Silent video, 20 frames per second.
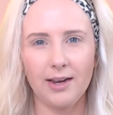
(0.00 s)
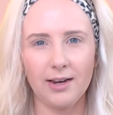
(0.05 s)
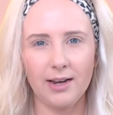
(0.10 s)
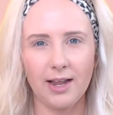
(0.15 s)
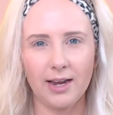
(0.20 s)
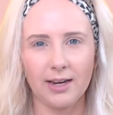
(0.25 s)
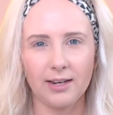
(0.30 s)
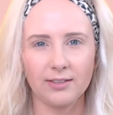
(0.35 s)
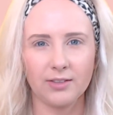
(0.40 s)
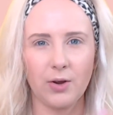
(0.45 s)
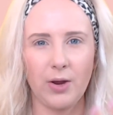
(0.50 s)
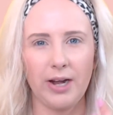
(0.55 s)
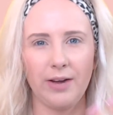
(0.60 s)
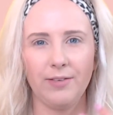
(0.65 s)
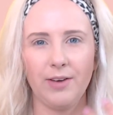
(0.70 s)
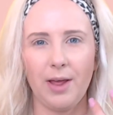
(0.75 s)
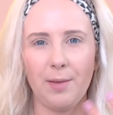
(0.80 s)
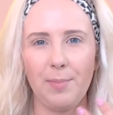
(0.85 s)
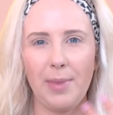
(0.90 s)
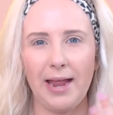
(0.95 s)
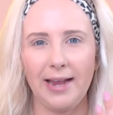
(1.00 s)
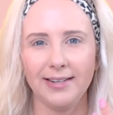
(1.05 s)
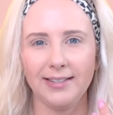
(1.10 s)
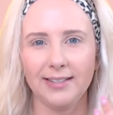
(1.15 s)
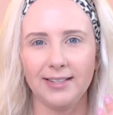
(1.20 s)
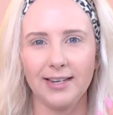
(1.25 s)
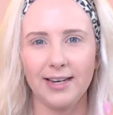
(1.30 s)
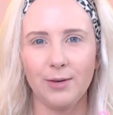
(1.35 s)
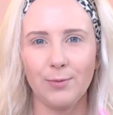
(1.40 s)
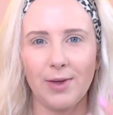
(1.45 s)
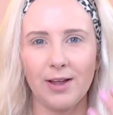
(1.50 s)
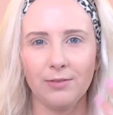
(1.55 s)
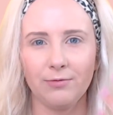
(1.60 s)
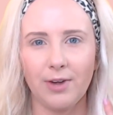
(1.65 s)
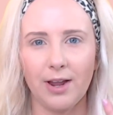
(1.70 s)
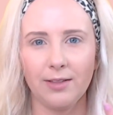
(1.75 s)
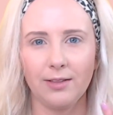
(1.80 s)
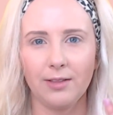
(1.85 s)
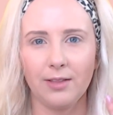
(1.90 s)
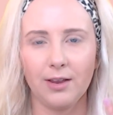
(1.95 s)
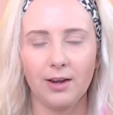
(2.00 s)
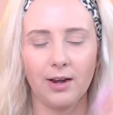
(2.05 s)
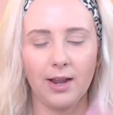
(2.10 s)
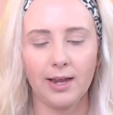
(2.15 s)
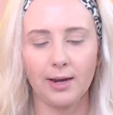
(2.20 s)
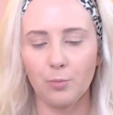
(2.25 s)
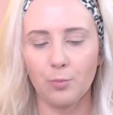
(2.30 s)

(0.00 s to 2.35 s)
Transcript: like it's kind of like pastel-y one rather than like